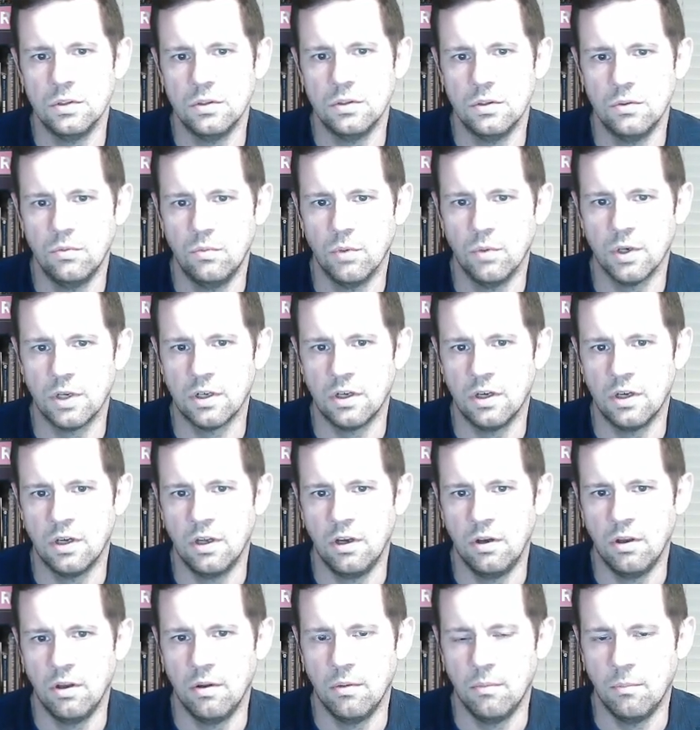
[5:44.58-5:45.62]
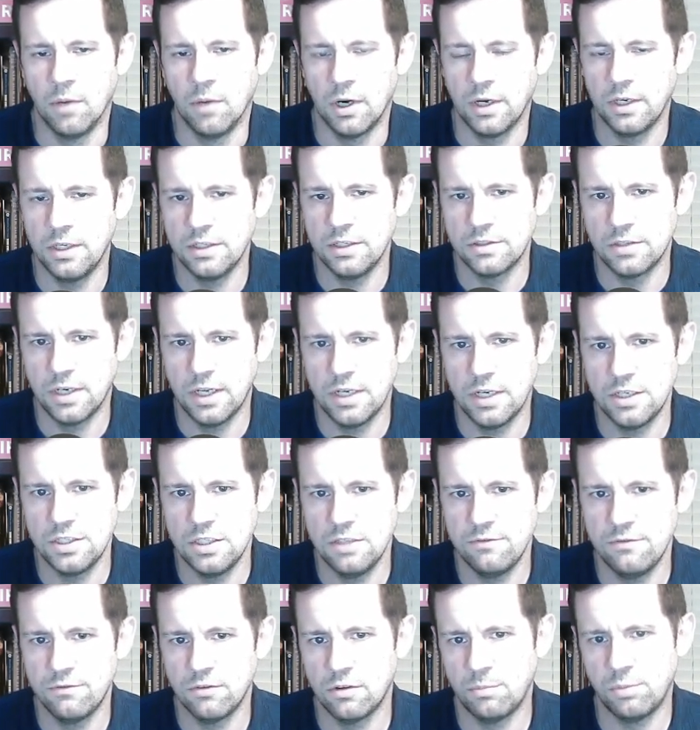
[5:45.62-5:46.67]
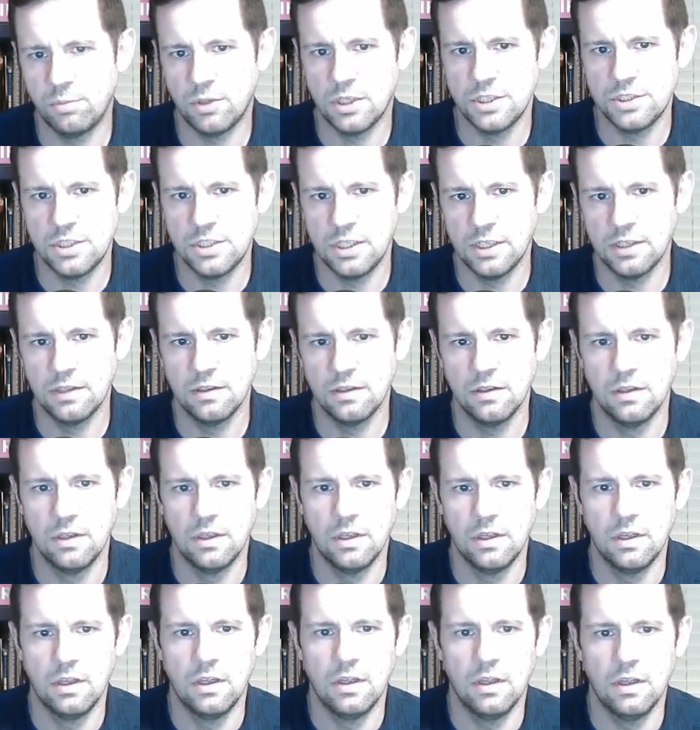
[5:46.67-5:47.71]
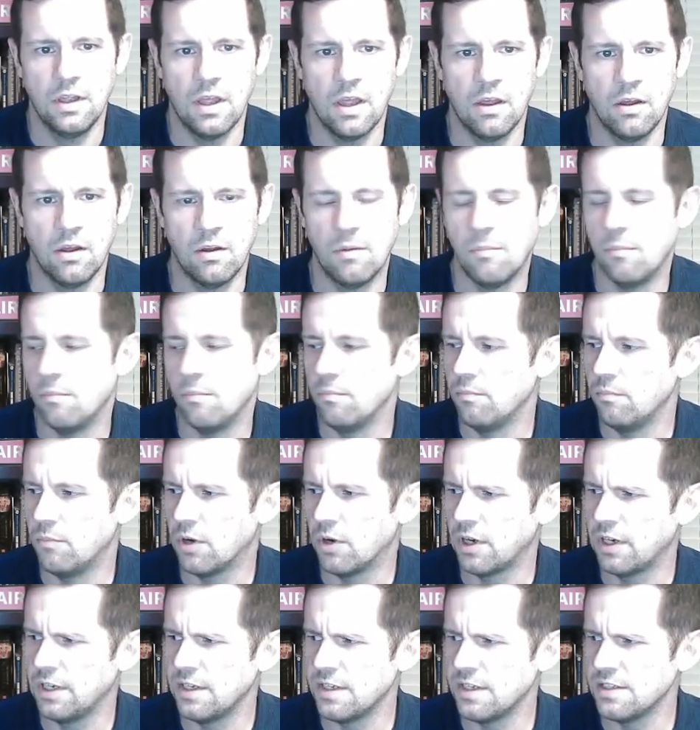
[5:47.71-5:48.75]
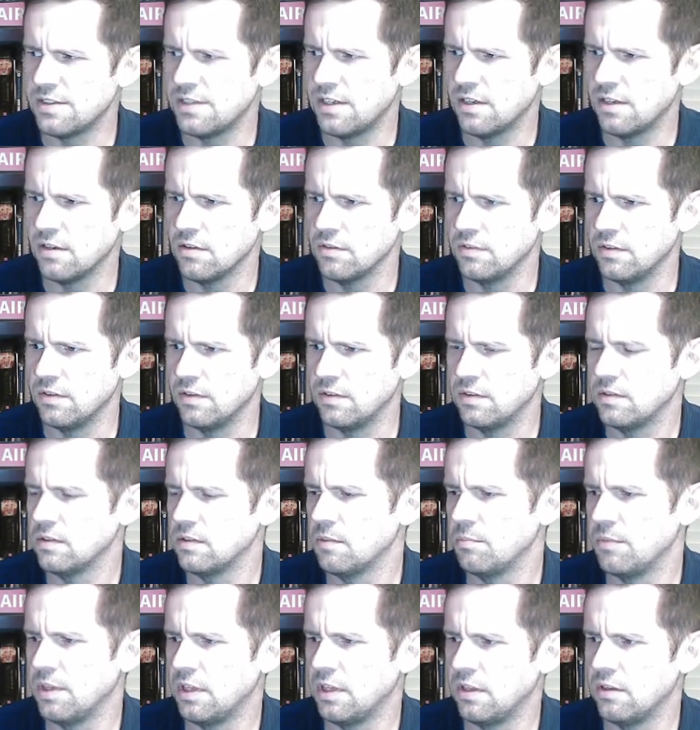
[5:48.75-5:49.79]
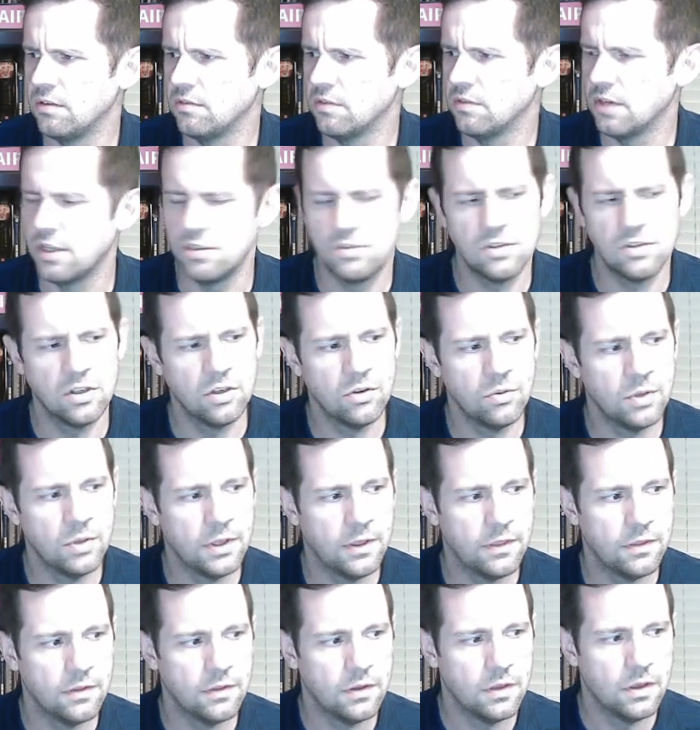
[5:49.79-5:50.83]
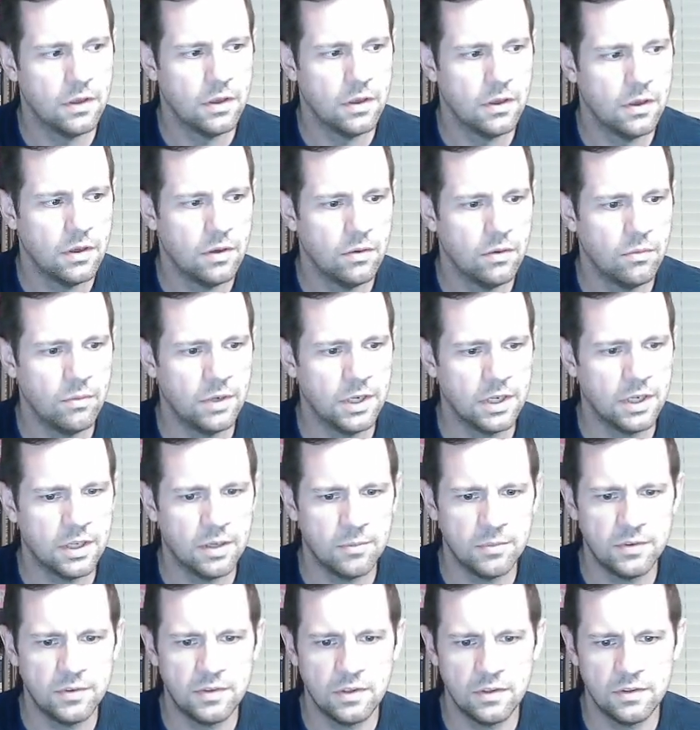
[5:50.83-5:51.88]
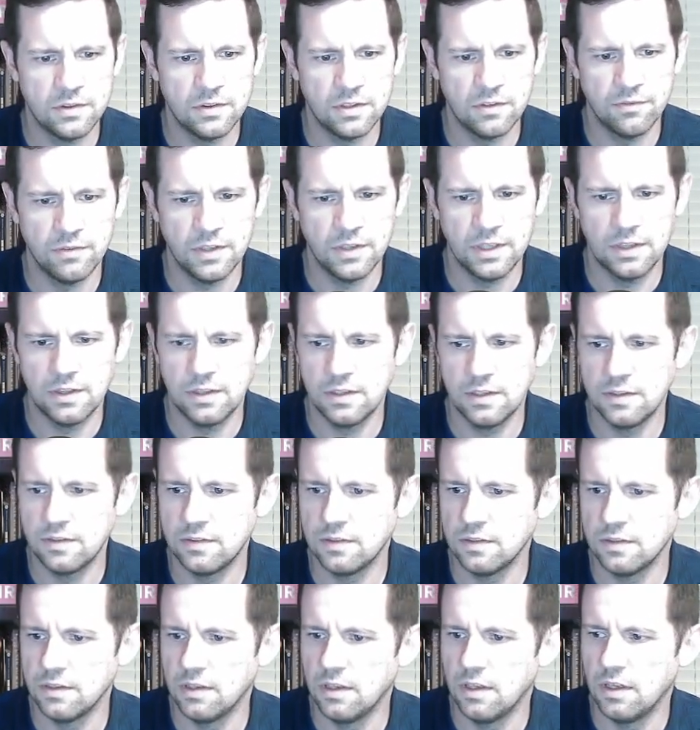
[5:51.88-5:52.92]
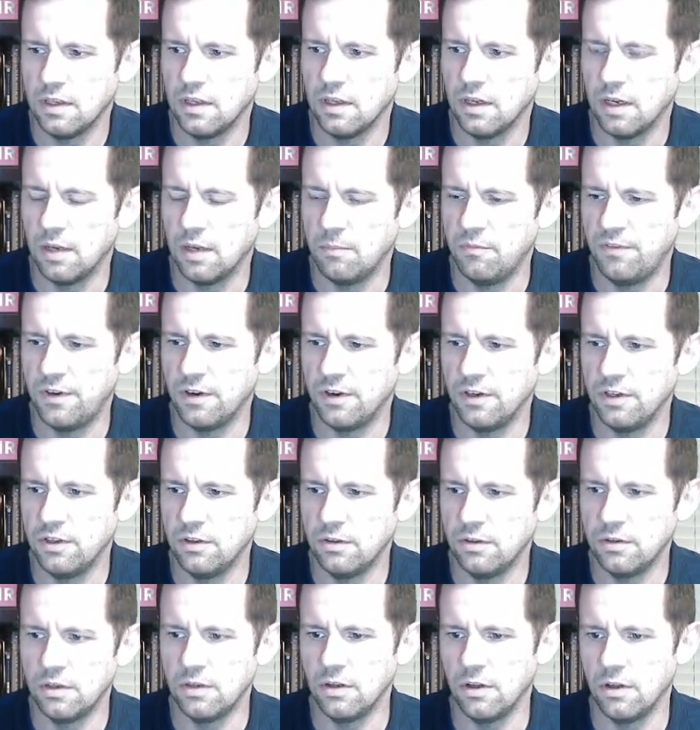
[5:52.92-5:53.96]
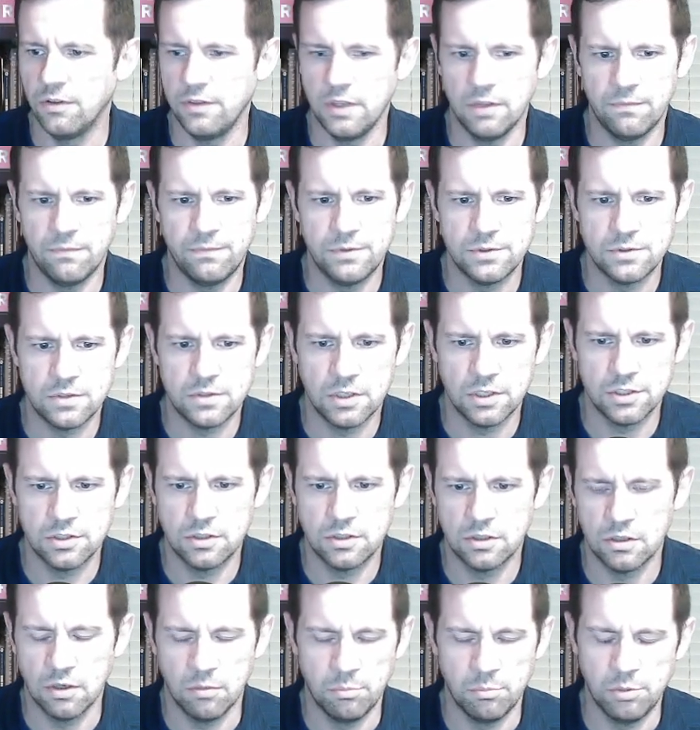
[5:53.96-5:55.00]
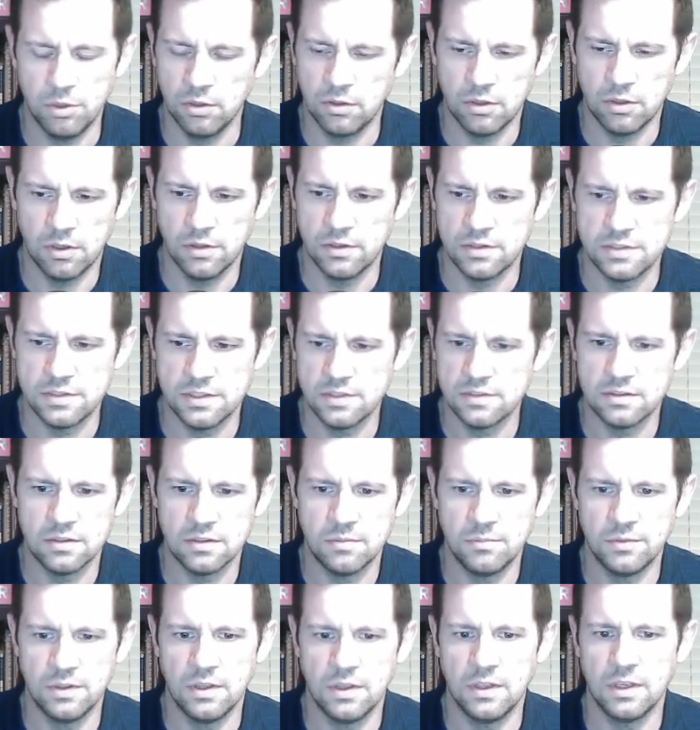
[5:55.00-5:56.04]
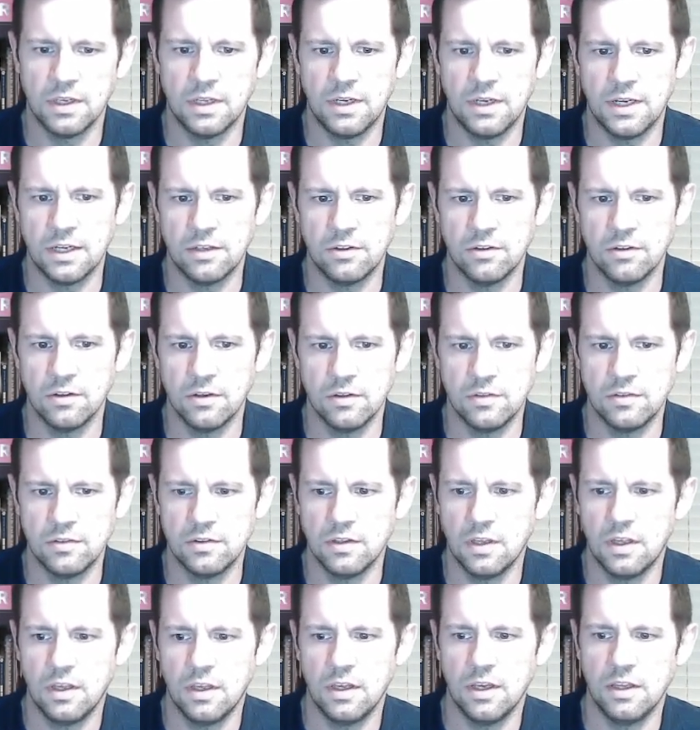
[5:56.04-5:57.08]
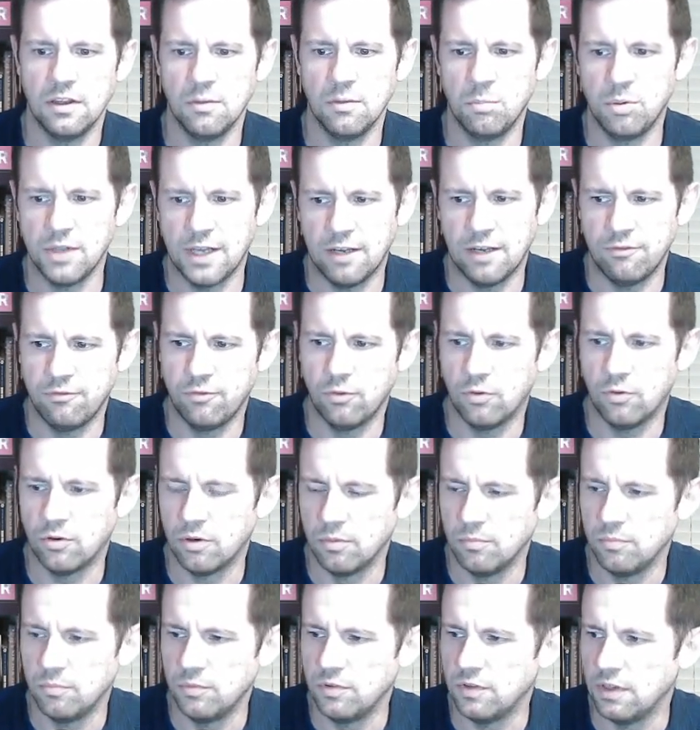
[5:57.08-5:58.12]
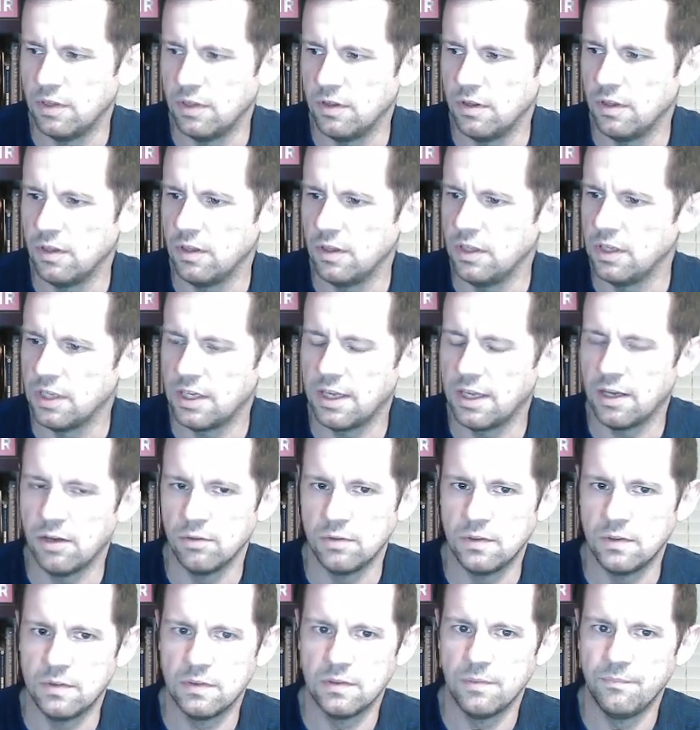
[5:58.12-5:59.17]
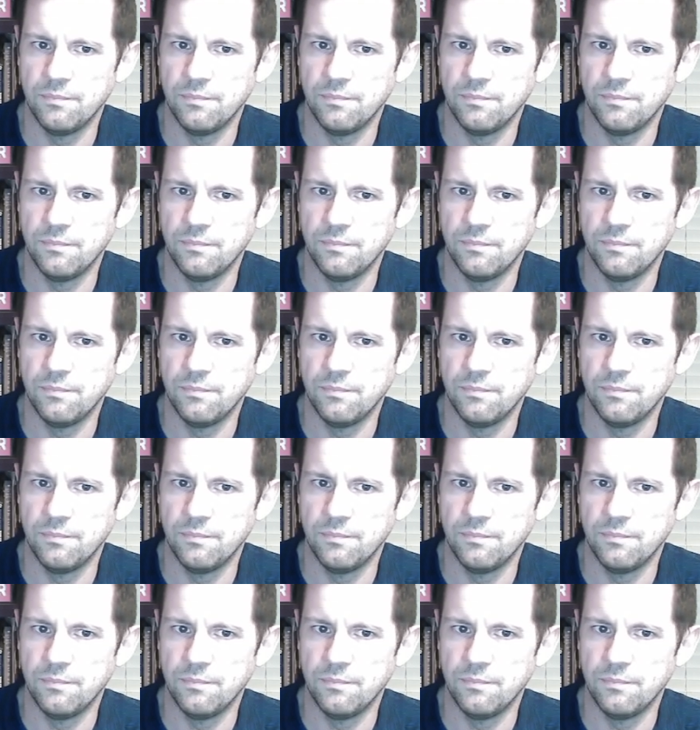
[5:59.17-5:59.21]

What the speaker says: work on marketing strategy for a project. Marketing and sales is something I struggle with when it comes to stuff like this. I'm very good at all the infrastructure. I'll build all the systems and the connectors and the platforms and the accounts.